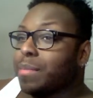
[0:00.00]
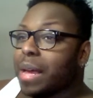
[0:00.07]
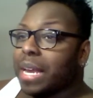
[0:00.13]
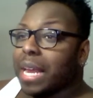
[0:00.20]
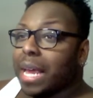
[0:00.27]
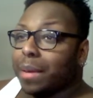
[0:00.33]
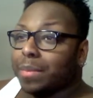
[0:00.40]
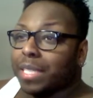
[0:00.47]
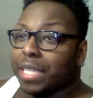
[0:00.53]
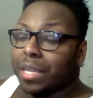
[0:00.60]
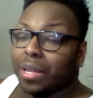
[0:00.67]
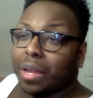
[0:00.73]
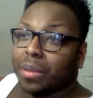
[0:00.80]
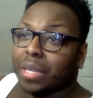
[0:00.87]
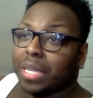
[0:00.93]
My name's
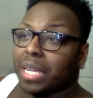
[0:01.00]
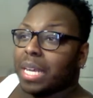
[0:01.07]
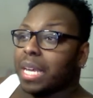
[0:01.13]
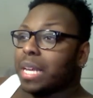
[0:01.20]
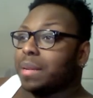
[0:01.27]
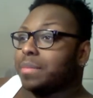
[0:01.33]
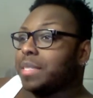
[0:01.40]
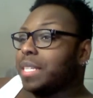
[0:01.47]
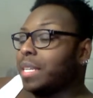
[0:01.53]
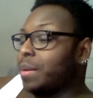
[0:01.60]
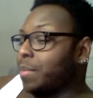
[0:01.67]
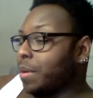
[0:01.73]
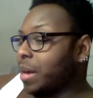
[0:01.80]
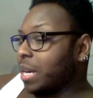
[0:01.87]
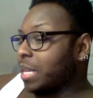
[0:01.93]
still on the deed. I'm still a
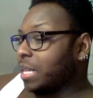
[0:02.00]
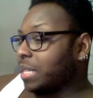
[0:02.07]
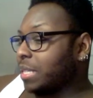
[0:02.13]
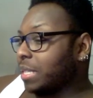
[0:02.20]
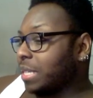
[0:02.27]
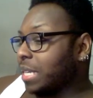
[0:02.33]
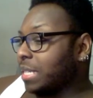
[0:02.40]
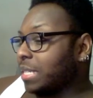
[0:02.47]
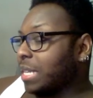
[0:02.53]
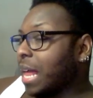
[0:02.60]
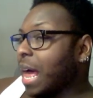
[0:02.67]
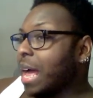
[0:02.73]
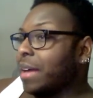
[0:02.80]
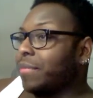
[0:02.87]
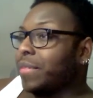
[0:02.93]
part of this, his
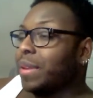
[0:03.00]
life.